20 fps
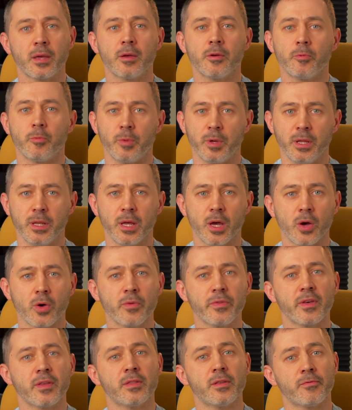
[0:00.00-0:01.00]
We know
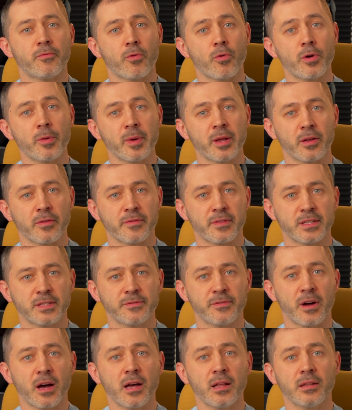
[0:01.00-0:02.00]
that the format of this
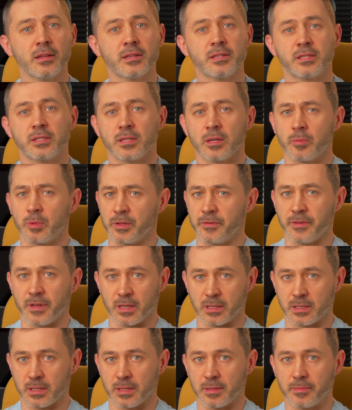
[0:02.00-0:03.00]
file is somewhat
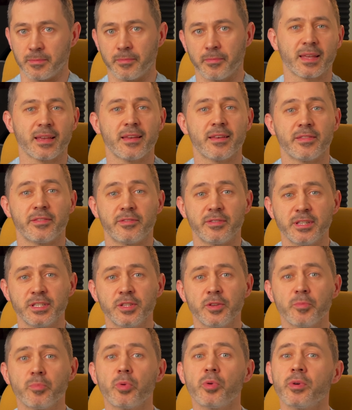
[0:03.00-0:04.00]
fixed. There is
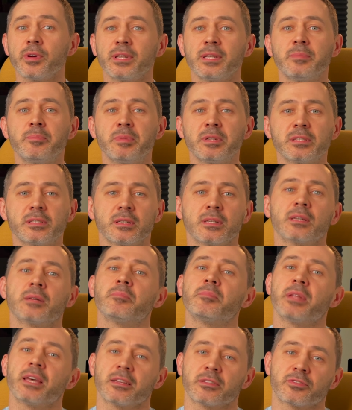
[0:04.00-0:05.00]
no point in building
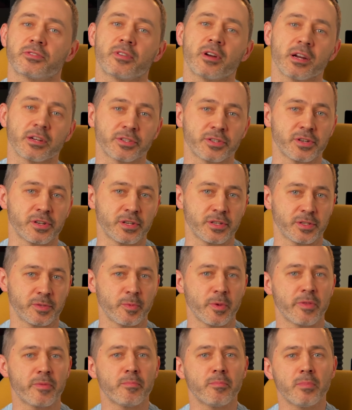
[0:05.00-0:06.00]
complex structures
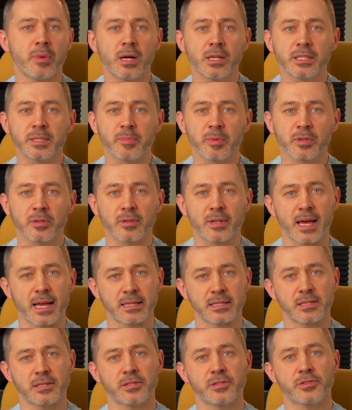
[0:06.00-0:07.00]
with multiple
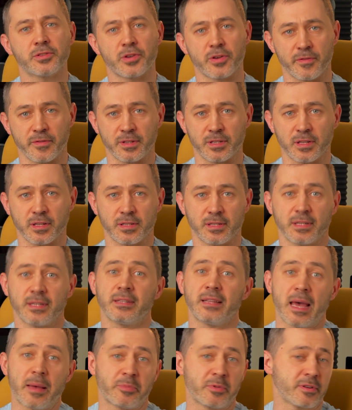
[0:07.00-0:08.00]
classes, services,
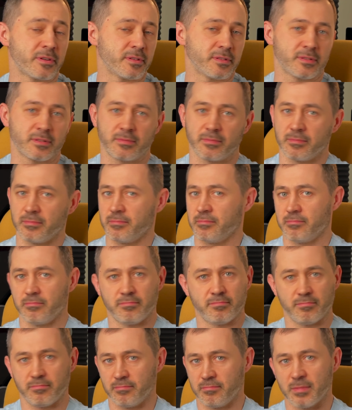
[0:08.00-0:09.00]
adapters,
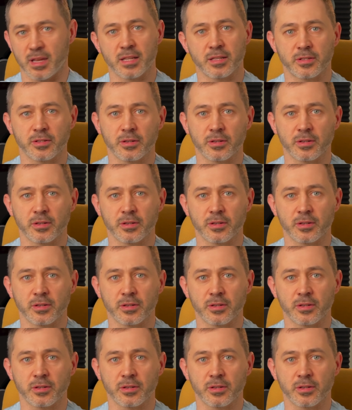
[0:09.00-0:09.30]
and so